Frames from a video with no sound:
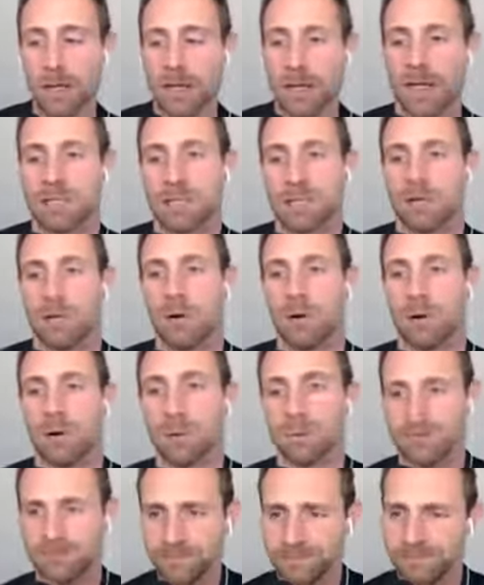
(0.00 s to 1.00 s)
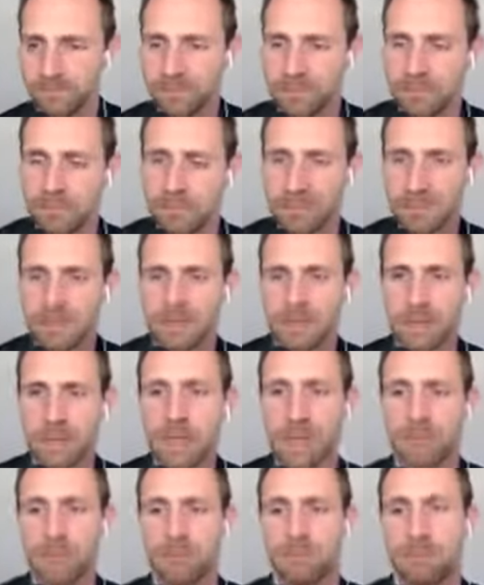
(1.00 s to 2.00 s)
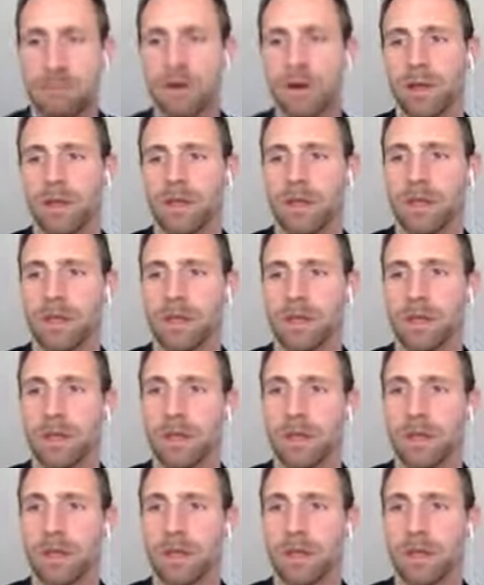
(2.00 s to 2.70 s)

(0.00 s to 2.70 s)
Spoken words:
And so he makes the point that,